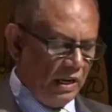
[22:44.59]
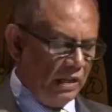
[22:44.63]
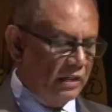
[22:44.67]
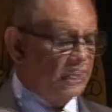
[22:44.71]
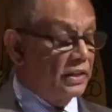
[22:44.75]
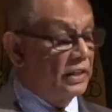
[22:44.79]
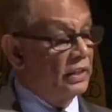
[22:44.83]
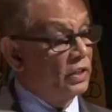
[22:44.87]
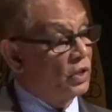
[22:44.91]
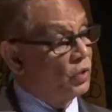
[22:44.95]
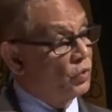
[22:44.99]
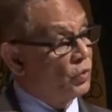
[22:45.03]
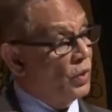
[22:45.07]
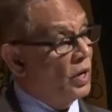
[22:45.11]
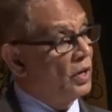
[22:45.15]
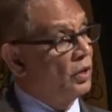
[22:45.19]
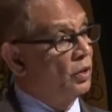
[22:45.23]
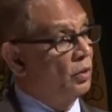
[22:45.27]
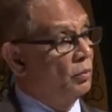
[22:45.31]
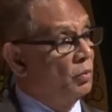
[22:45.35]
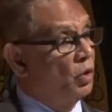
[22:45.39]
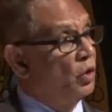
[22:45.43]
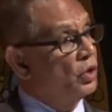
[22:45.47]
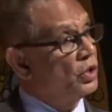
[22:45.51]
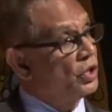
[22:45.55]
So this is one of
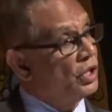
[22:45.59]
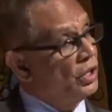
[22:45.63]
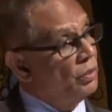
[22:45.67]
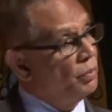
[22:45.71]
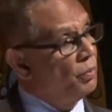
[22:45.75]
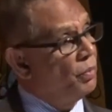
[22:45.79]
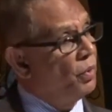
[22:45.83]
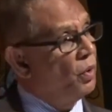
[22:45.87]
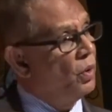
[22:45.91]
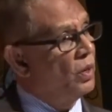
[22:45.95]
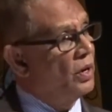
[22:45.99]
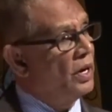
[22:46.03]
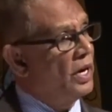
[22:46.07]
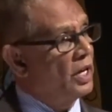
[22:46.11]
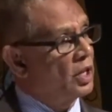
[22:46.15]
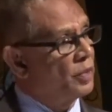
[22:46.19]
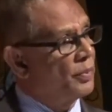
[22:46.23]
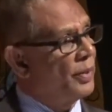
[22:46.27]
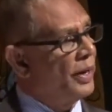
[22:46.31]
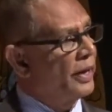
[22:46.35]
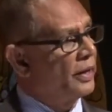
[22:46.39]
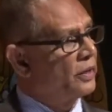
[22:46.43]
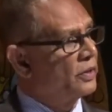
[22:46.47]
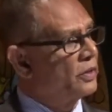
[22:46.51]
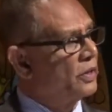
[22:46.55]
the most important
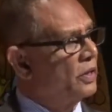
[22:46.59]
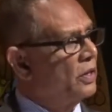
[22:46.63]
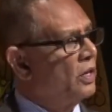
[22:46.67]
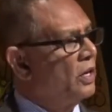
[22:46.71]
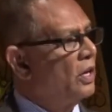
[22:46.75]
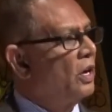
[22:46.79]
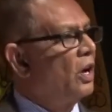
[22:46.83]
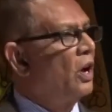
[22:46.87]
aspects